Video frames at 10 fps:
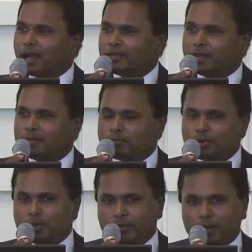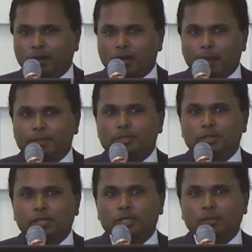and then boom,
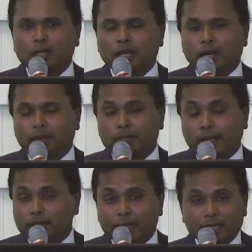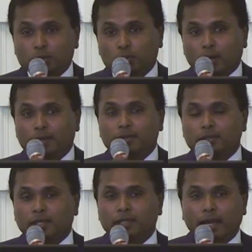opportunities will come. And that's one of the
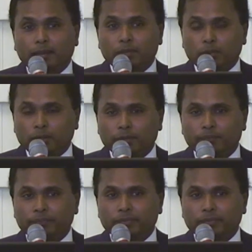things that I'm doing.